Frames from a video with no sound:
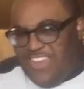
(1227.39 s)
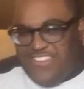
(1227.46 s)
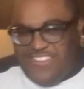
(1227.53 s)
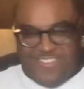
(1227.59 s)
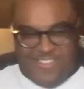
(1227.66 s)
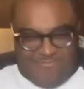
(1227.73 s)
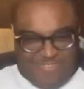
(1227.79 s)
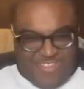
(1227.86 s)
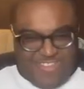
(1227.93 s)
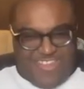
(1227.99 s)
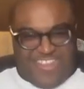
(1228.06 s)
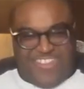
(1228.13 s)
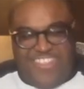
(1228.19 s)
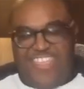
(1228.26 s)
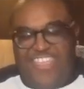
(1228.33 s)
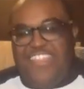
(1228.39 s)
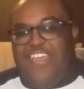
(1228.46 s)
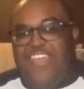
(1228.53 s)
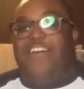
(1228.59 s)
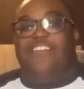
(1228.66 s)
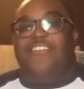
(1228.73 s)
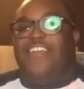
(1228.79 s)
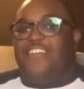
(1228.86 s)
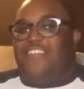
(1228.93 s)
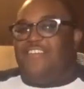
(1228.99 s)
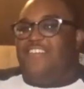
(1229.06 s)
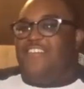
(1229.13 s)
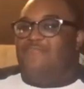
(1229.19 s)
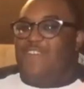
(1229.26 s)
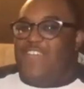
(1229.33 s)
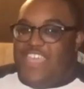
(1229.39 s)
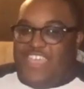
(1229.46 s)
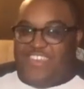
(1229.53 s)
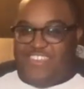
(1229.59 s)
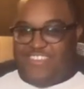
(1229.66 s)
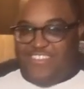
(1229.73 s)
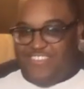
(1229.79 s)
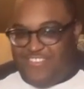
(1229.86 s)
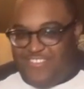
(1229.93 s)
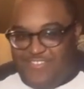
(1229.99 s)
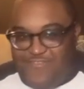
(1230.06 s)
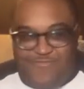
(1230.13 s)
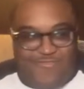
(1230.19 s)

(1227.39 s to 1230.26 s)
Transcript: something like that. Like I said, my editing self